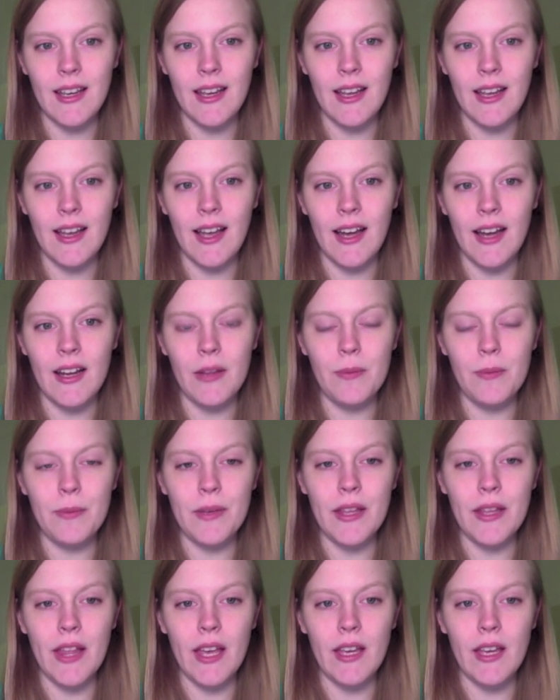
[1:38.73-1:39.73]
gonna
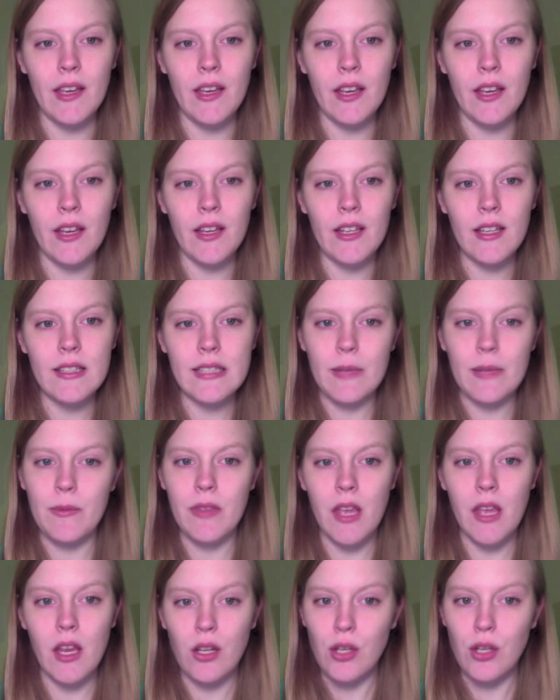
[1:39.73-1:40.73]
be like
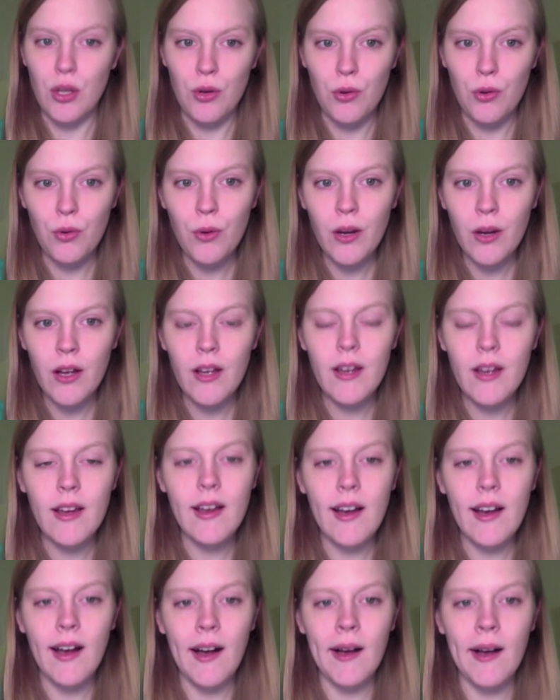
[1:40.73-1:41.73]
something new
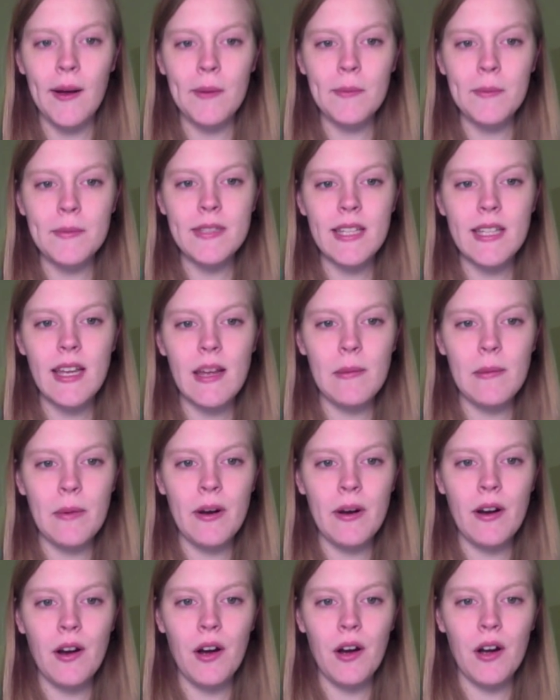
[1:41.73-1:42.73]
to him or
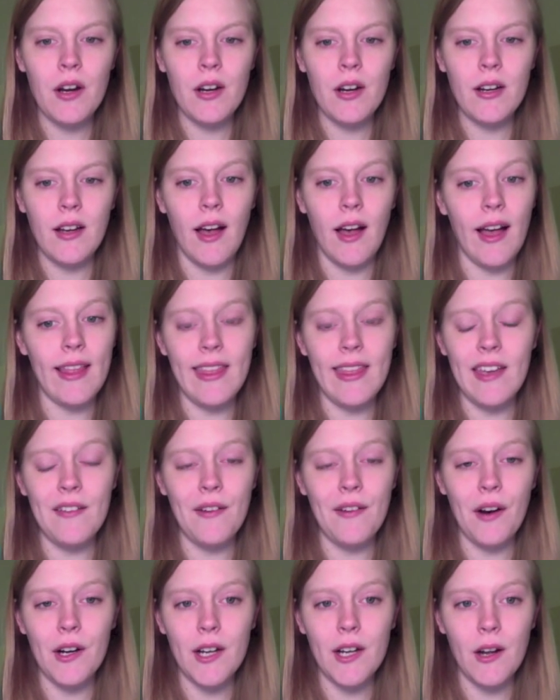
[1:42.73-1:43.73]
her. They've
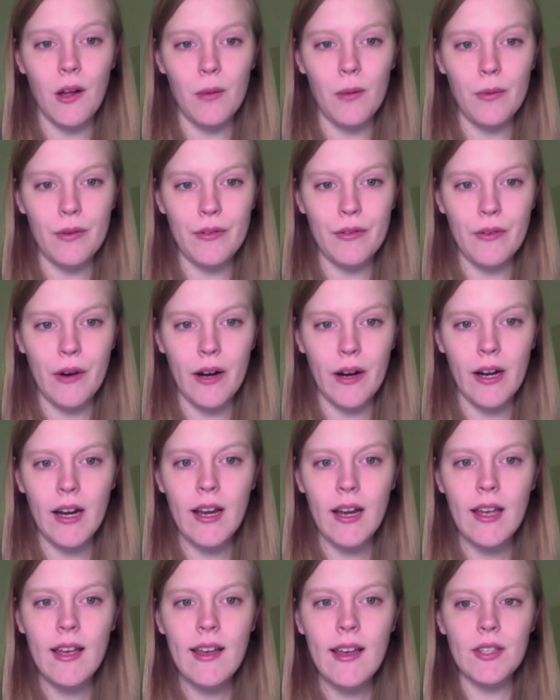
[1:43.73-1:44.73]
heard it all before.
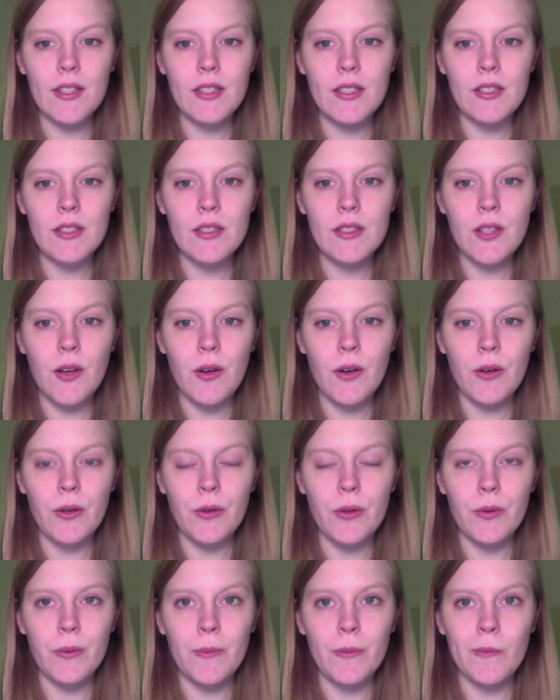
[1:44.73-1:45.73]

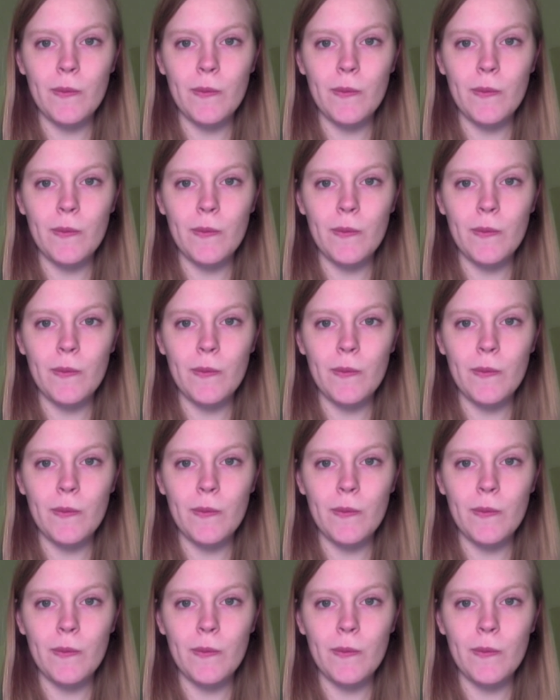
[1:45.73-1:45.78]
So,